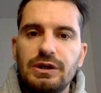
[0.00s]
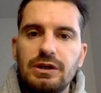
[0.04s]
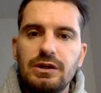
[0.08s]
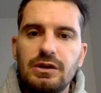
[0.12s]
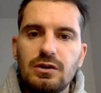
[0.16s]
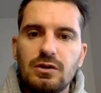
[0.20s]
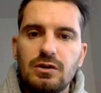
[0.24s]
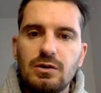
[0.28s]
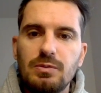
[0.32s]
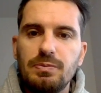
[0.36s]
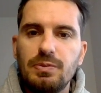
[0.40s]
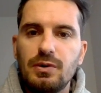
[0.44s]

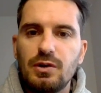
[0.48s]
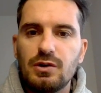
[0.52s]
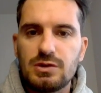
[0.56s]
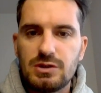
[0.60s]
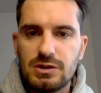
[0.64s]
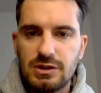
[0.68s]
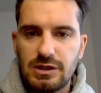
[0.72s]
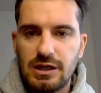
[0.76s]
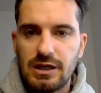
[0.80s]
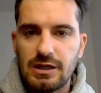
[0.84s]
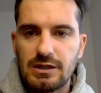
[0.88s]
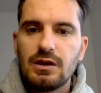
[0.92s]
or
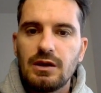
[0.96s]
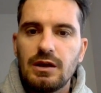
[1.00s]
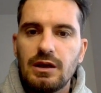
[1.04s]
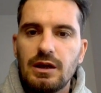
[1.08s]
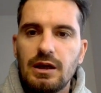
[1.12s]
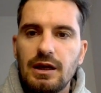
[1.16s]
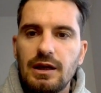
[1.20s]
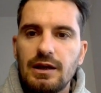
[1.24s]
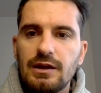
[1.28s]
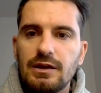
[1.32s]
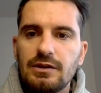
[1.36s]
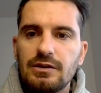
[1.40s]
post text.
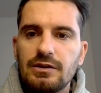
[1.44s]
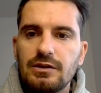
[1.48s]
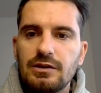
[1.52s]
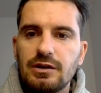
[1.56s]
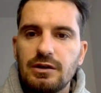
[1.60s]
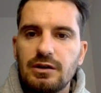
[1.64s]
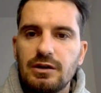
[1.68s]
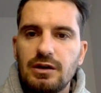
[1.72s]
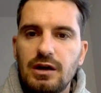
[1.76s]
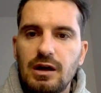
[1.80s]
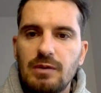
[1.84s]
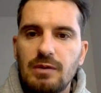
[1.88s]
And
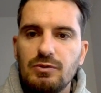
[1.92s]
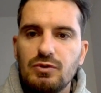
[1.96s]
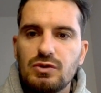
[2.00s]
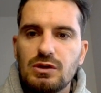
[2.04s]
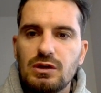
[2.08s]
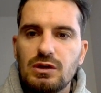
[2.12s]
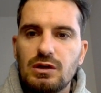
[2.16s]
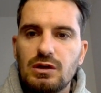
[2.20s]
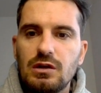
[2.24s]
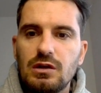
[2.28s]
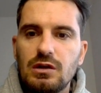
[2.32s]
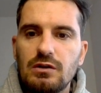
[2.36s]
I'm using
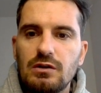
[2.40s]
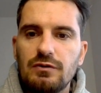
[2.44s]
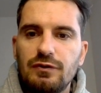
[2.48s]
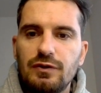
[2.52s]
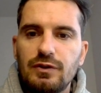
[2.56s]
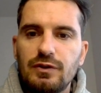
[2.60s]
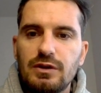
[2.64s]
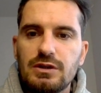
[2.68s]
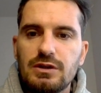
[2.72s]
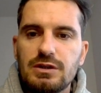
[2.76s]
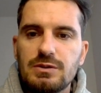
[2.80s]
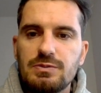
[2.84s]
Claude for
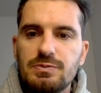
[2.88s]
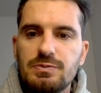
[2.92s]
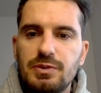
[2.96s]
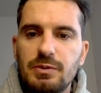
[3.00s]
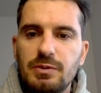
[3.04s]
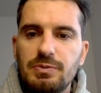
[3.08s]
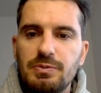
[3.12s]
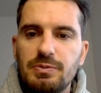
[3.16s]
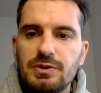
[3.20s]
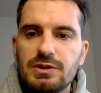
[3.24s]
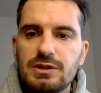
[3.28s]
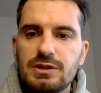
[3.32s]
this
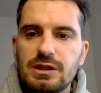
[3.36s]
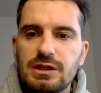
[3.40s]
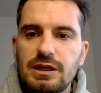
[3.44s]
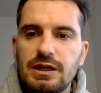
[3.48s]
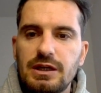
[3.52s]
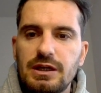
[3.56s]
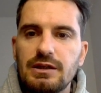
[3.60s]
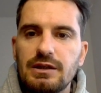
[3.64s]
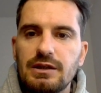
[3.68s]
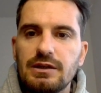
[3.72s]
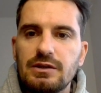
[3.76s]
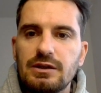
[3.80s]
purpose,
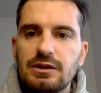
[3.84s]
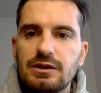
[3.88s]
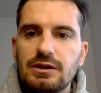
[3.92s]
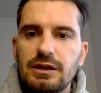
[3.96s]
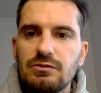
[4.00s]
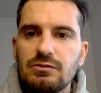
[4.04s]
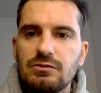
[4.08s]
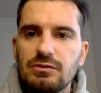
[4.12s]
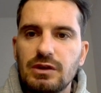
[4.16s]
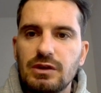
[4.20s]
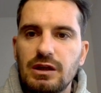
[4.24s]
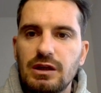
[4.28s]
and
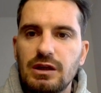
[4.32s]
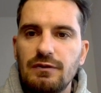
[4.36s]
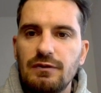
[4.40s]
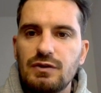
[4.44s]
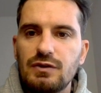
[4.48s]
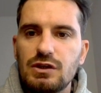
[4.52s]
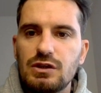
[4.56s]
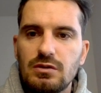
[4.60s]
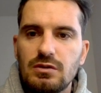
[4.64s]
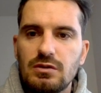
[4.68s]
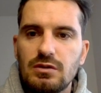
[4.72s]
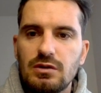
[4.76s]
it gives you a